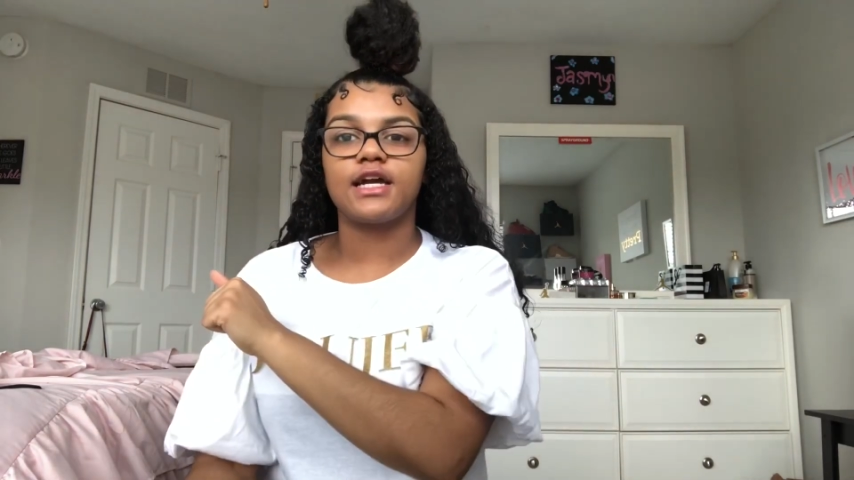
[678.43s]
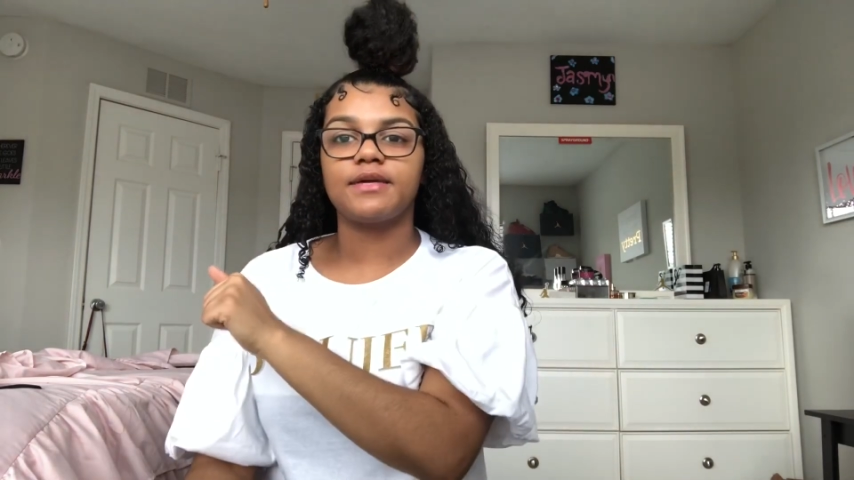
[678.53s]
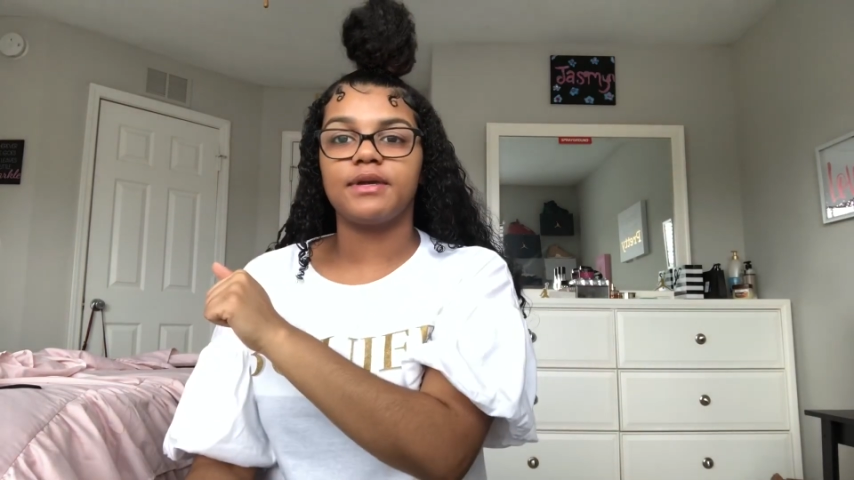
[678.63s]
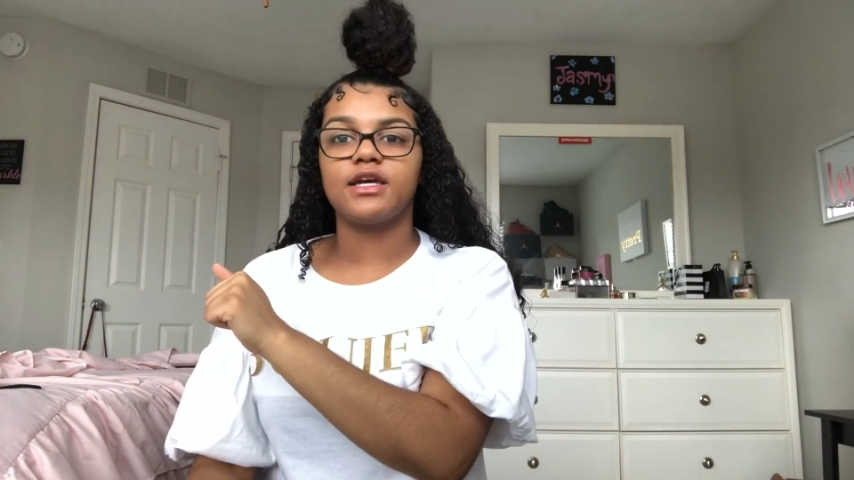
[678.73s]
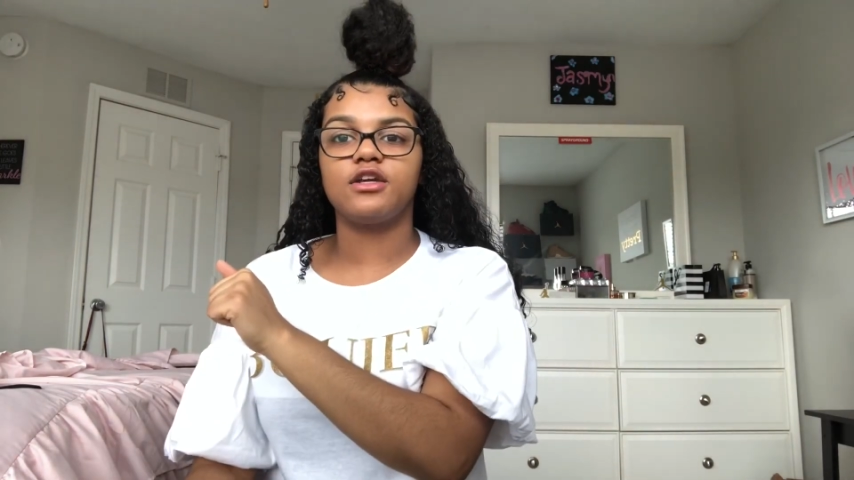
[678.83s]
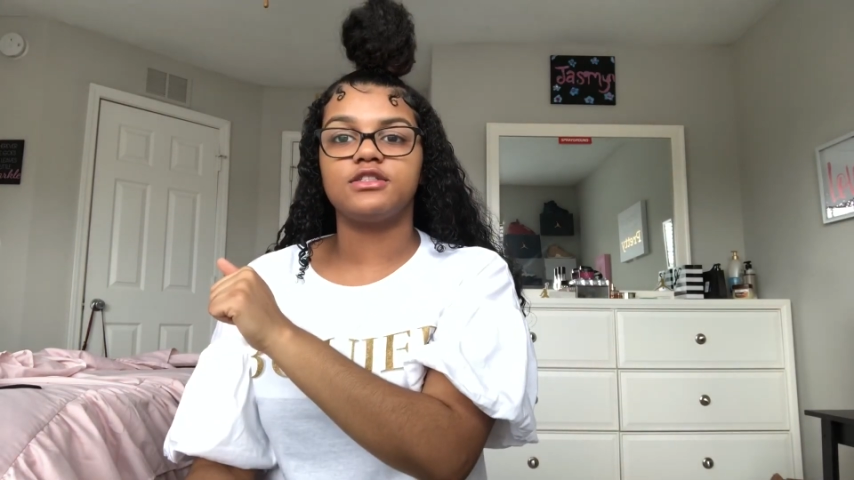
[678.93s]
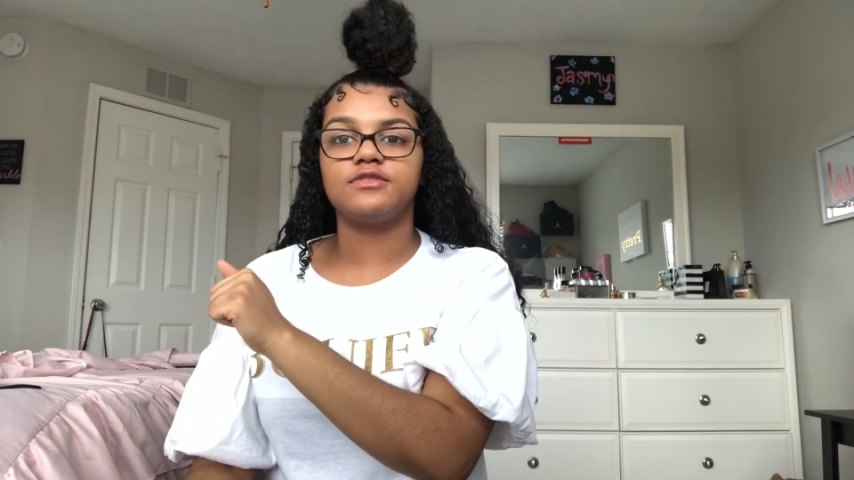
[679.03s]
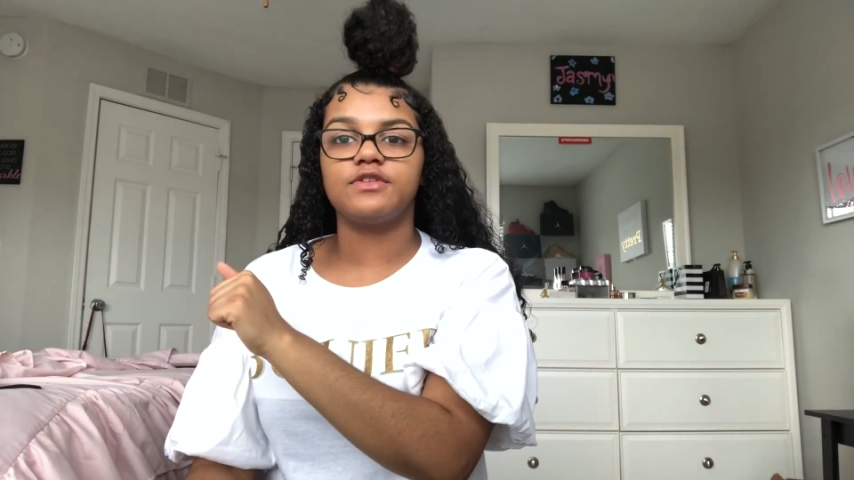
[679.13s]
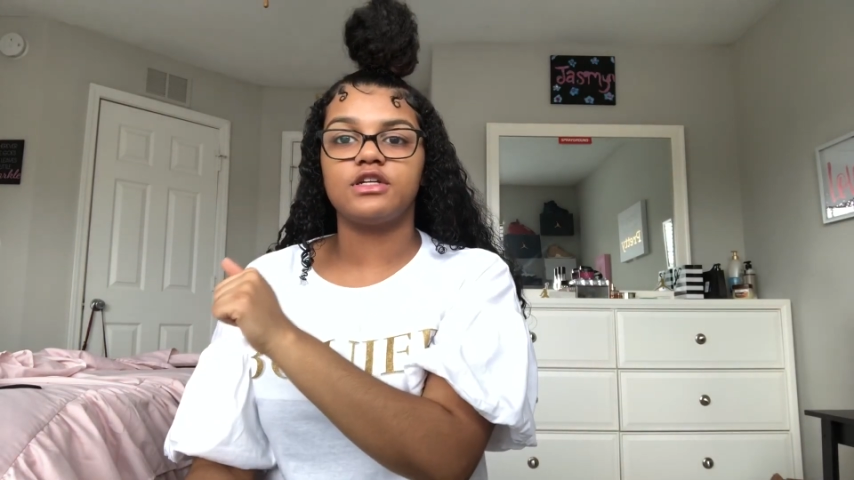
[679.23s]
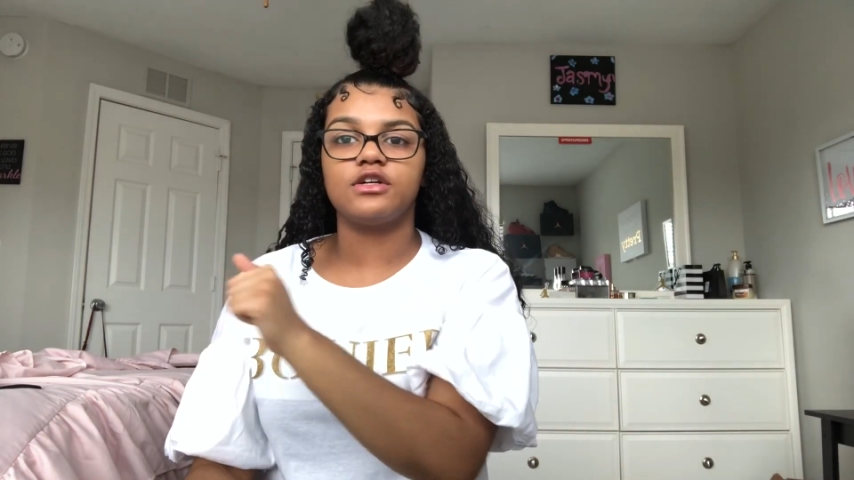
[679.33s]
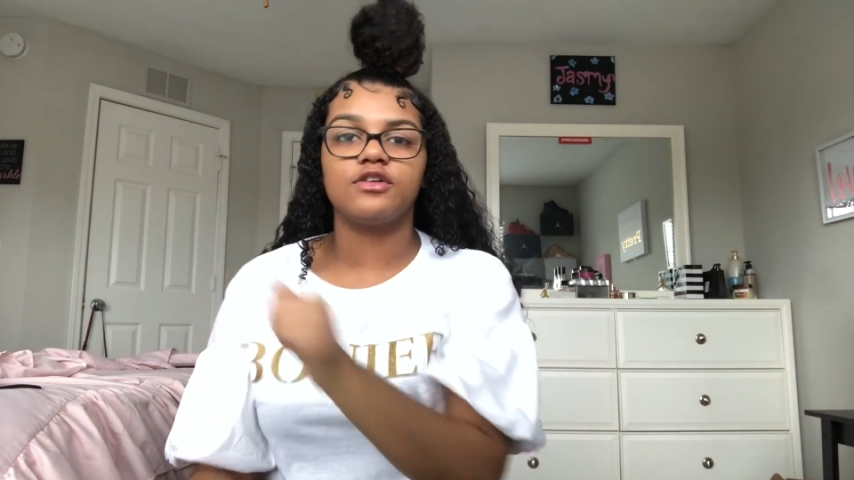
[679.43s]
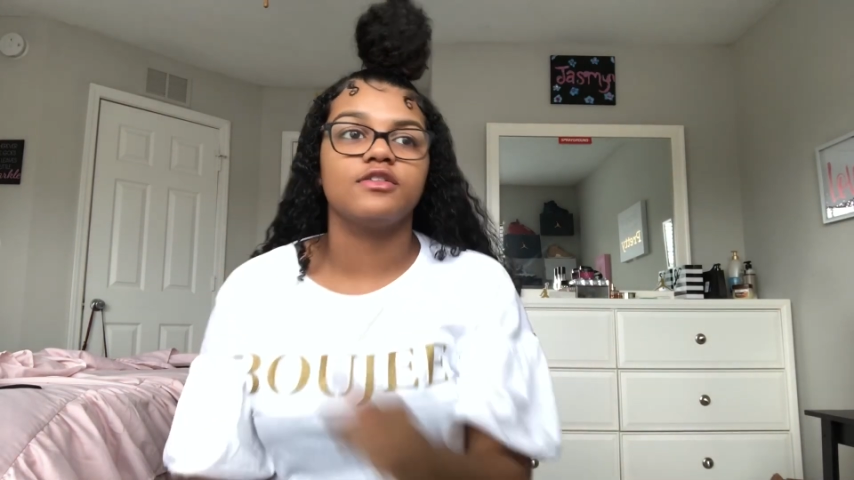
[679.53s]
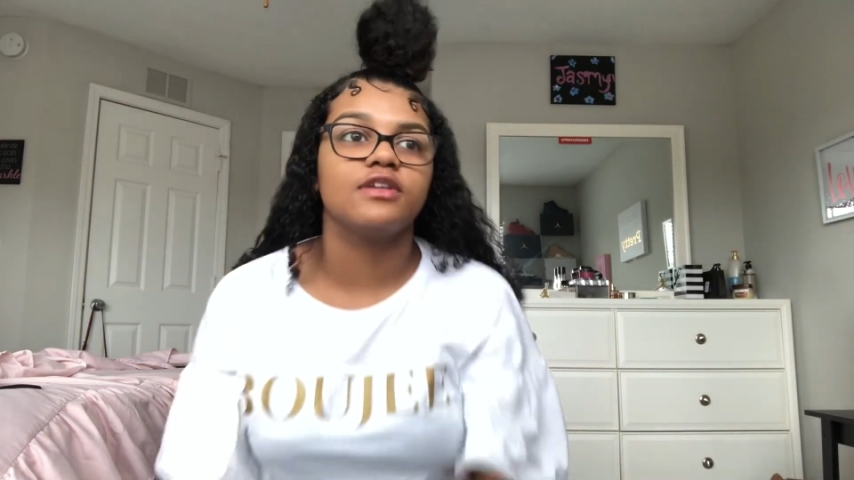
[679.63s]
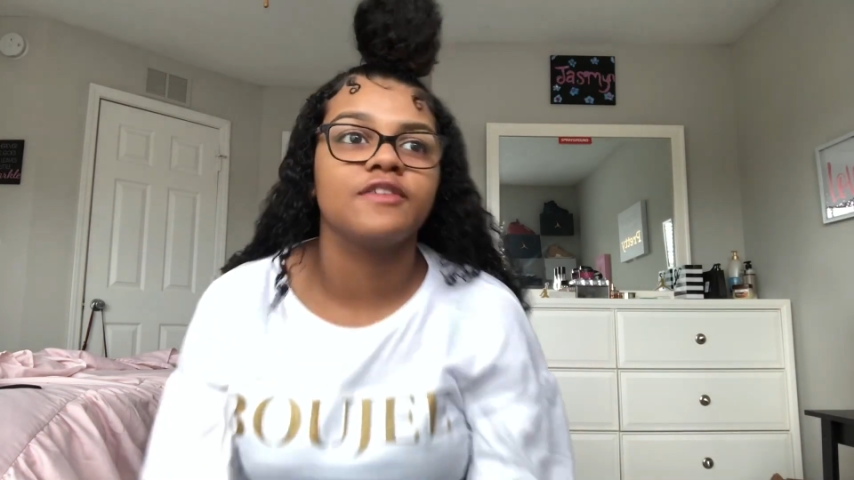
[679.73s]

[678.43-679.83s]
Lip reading: I can make a YouTube video,